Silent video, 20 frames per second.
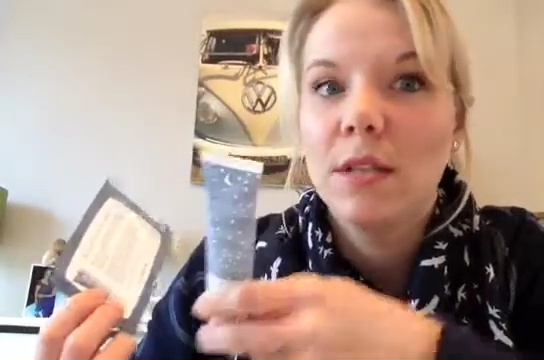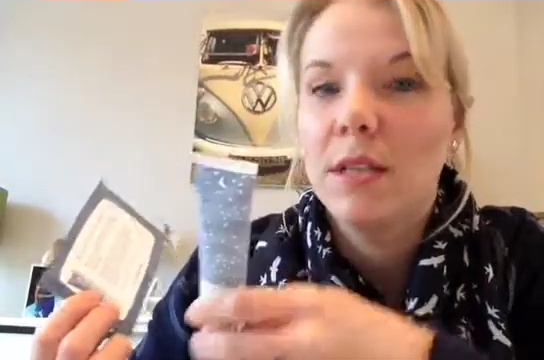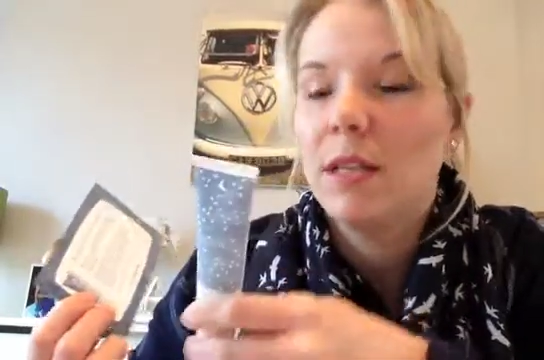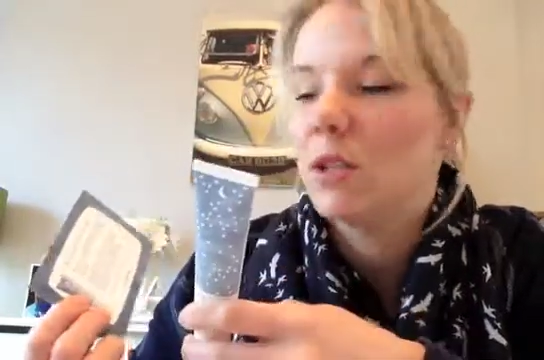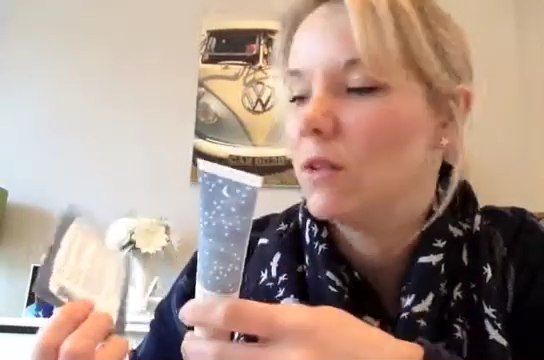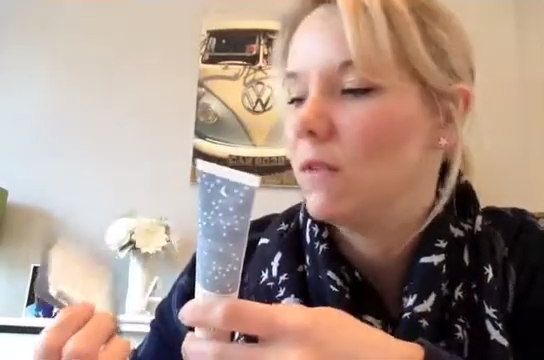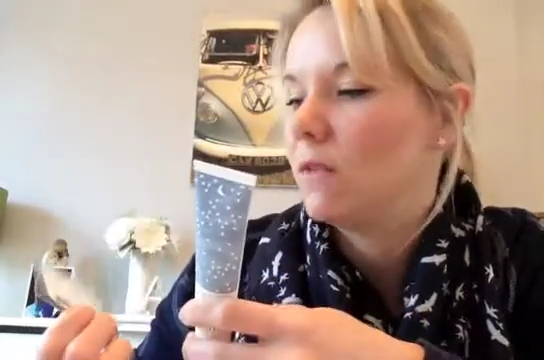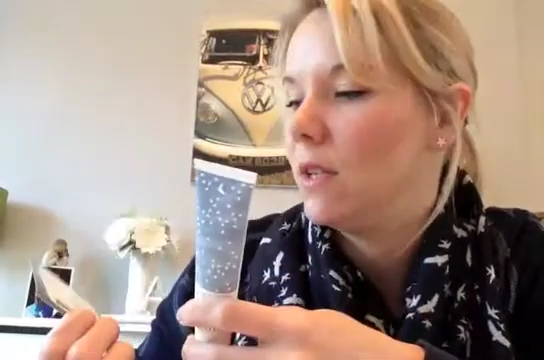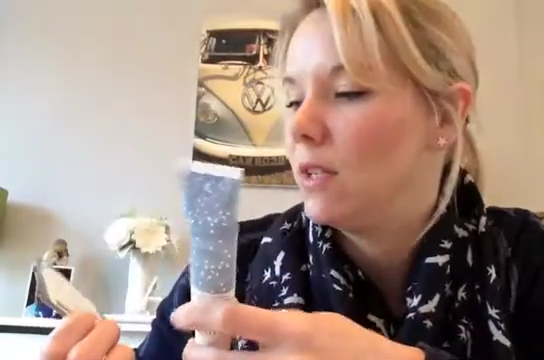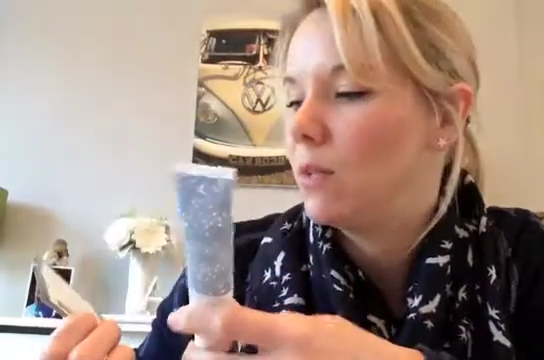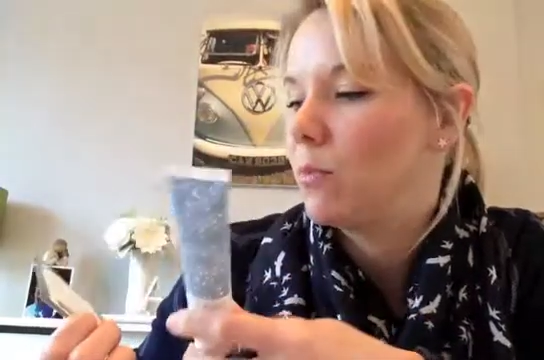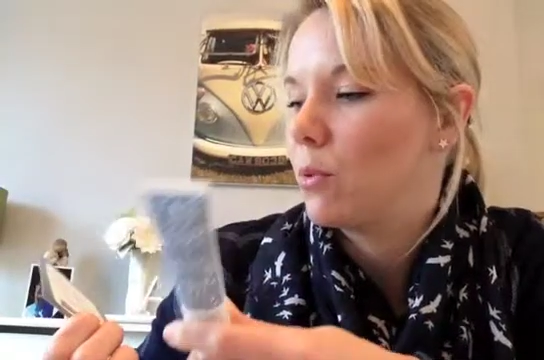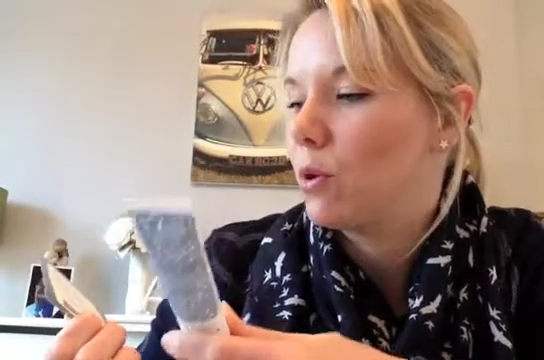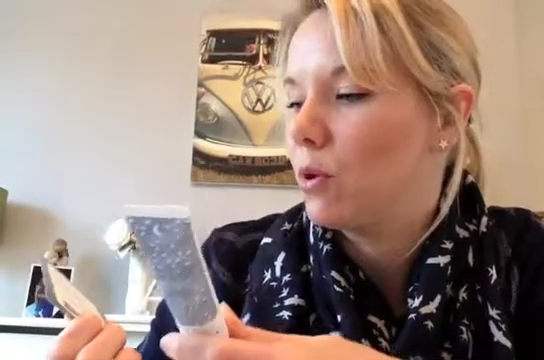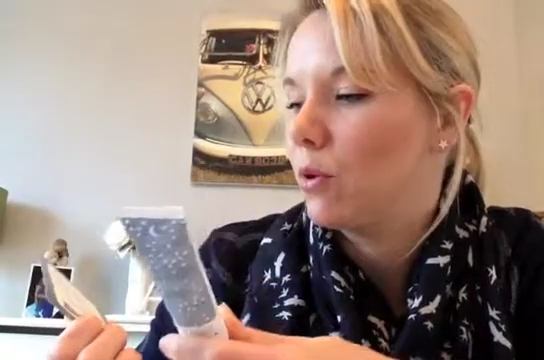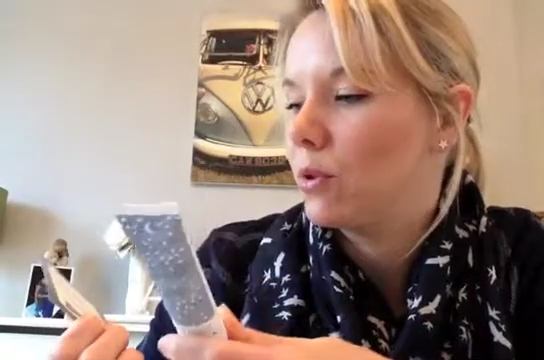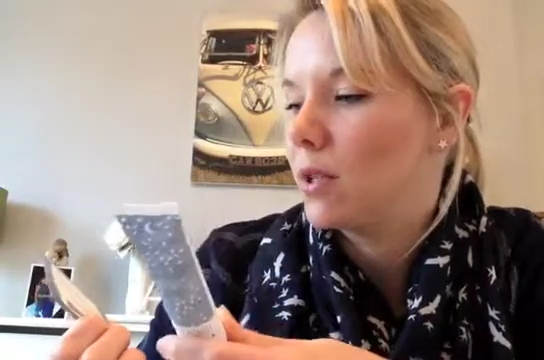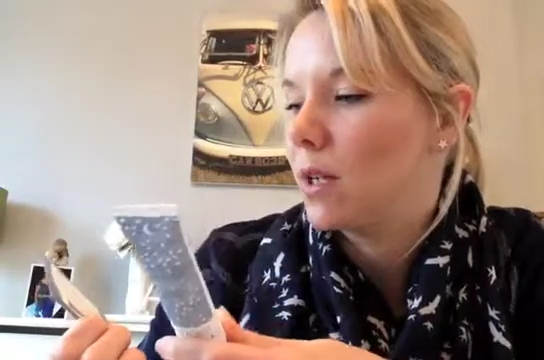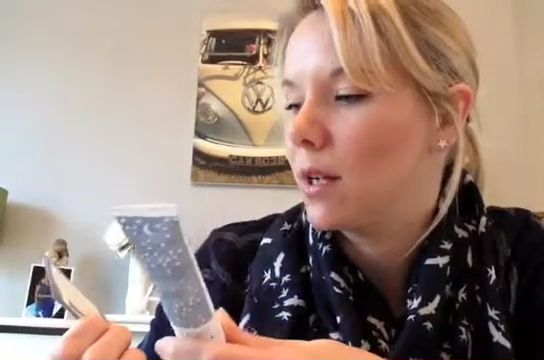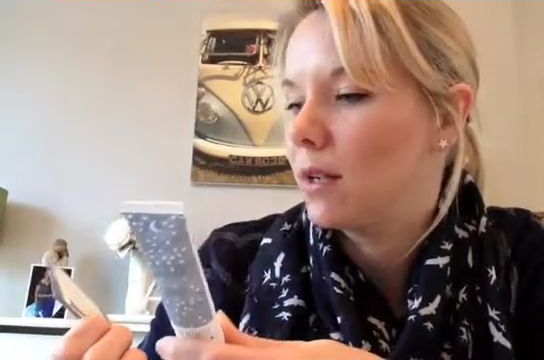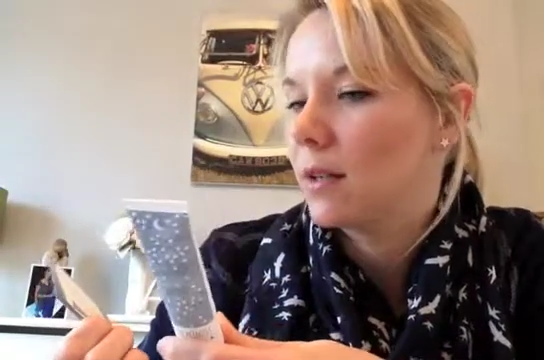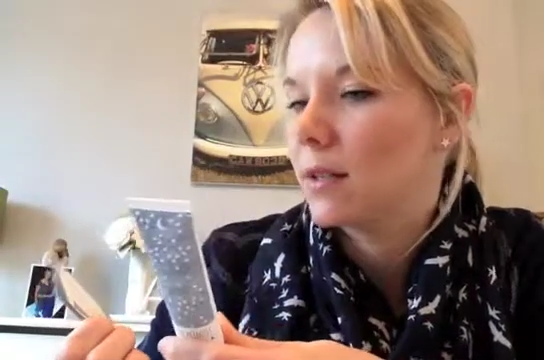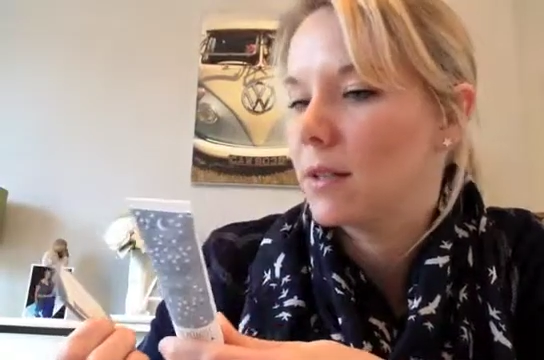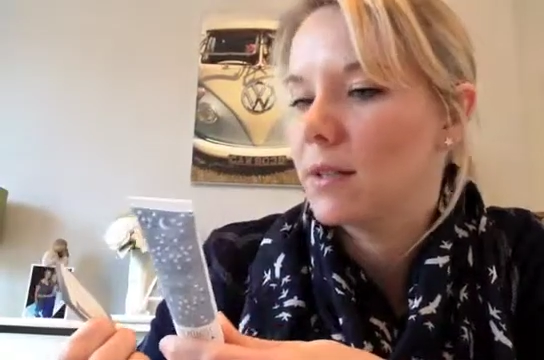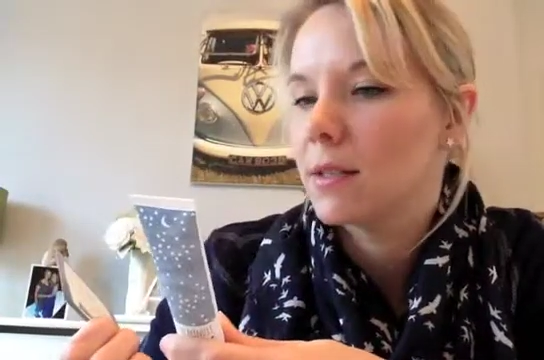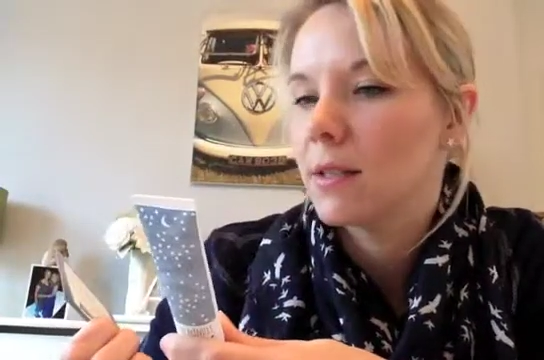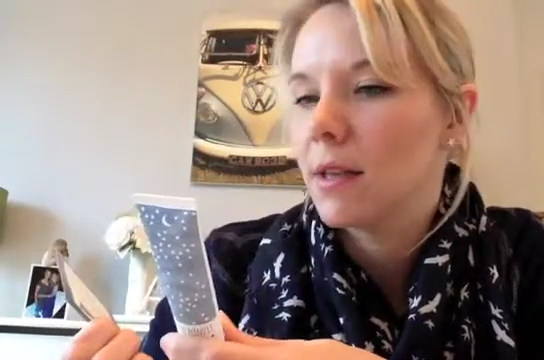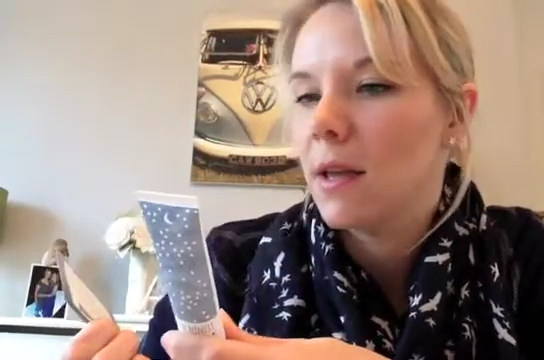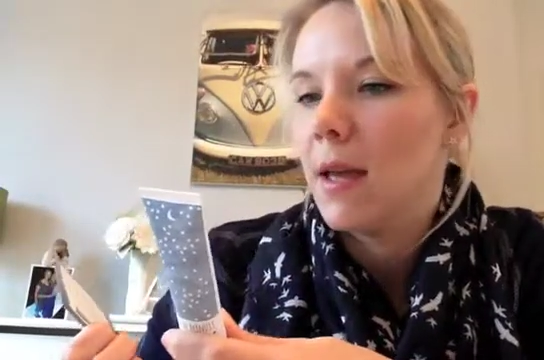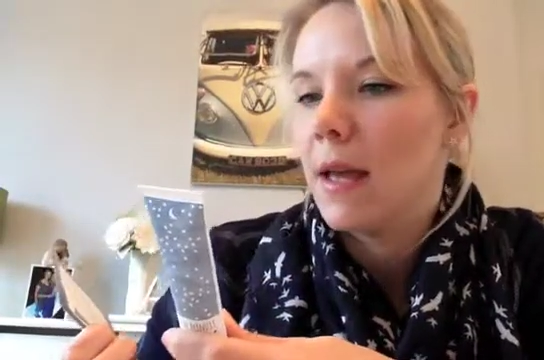each of these
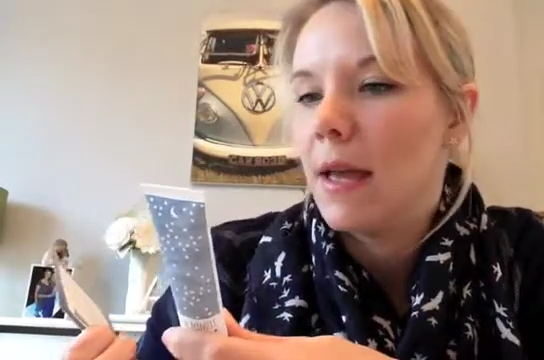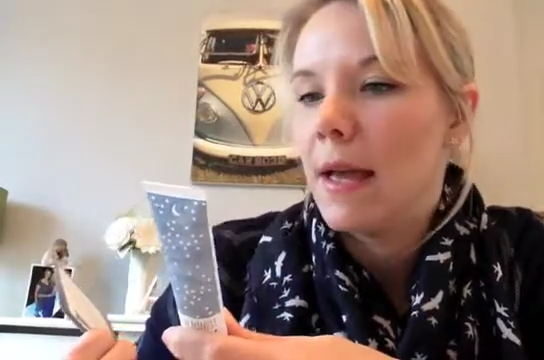products.